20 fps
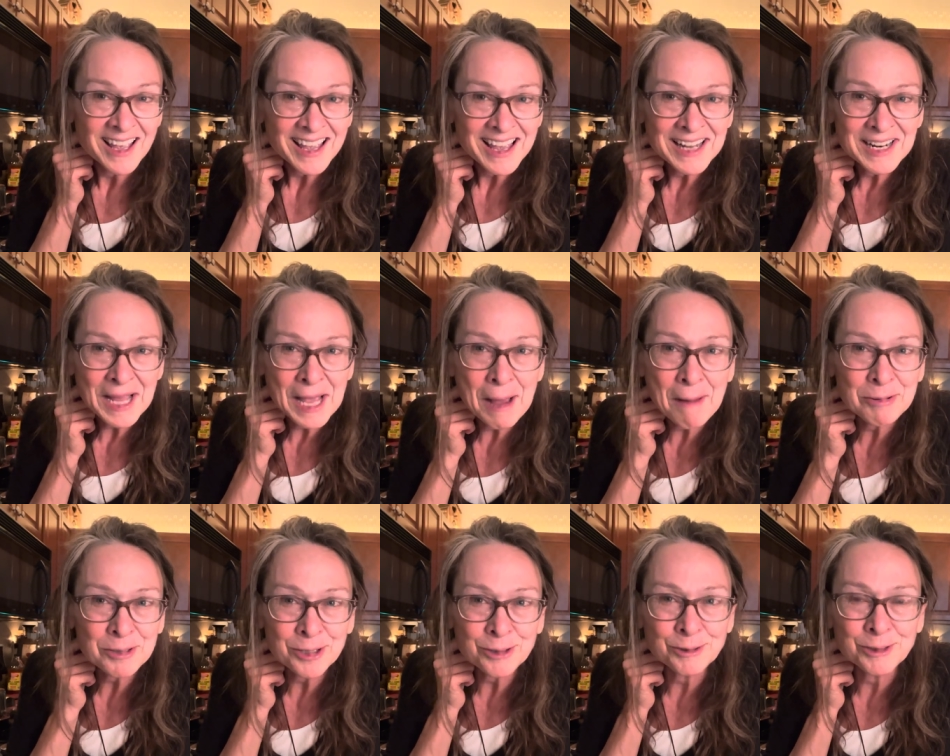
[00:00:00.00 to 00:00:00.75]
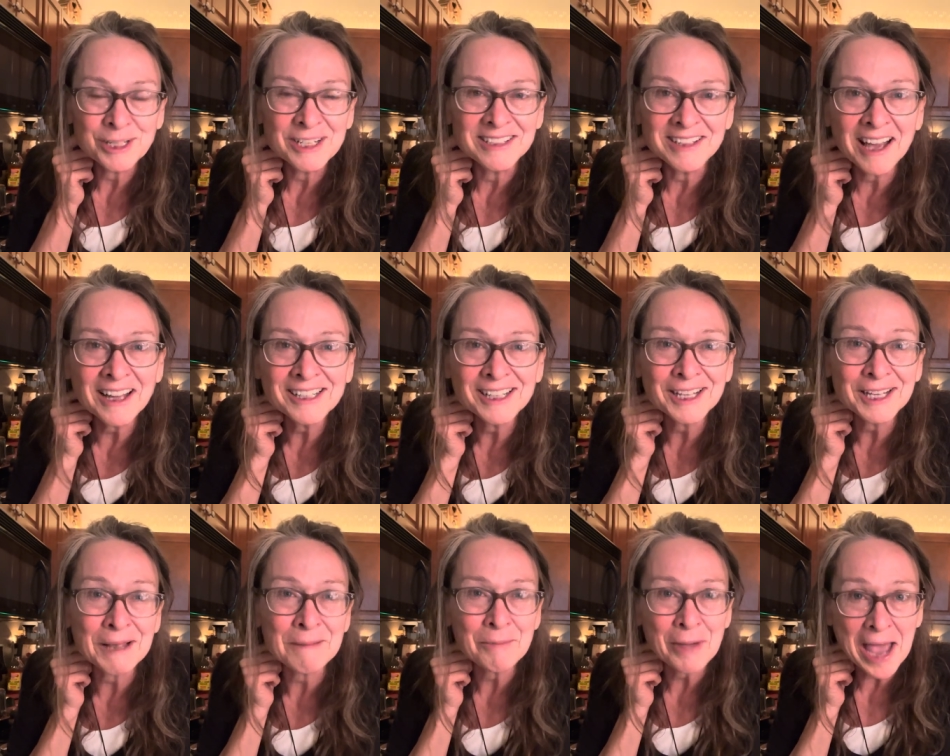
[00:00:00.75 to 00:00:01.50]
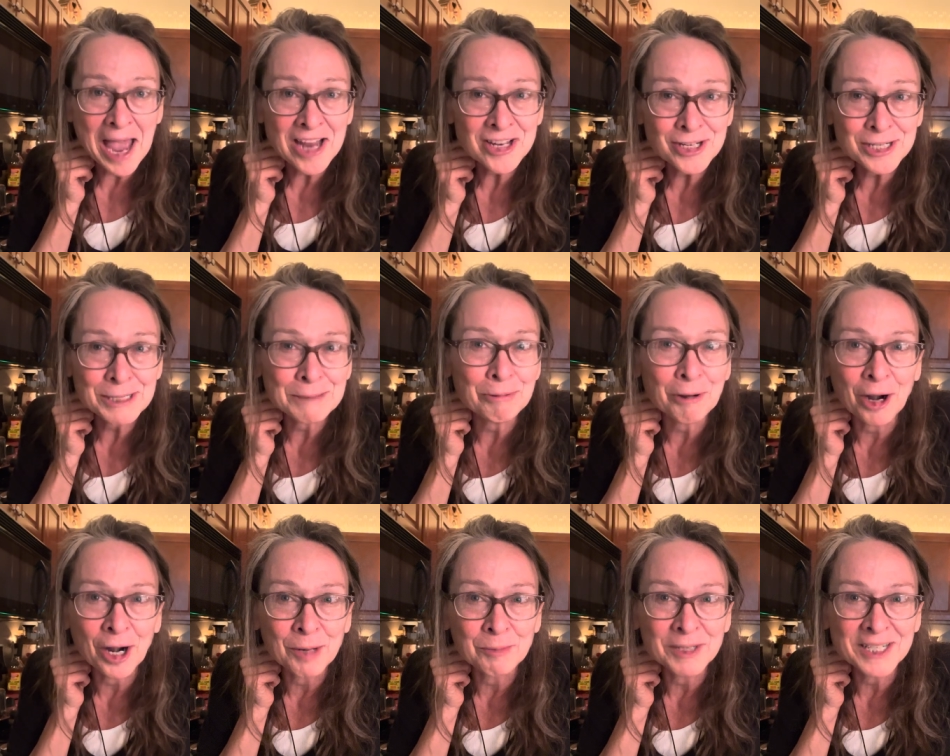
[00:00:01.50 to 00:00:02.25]
and absolutely none in the compassion
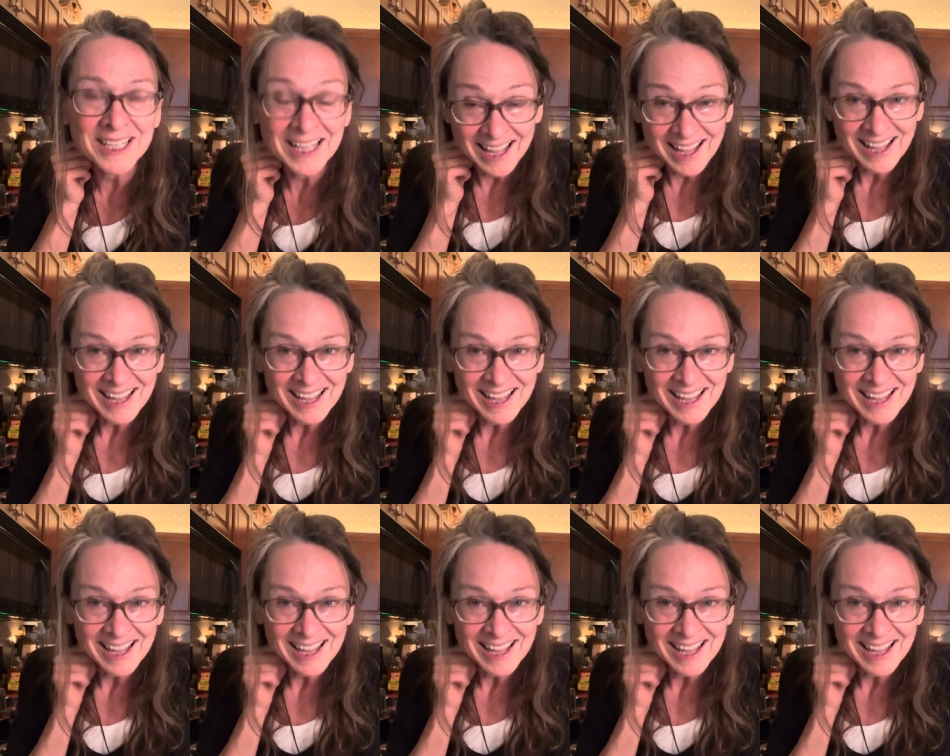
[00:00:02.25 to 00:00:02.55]
department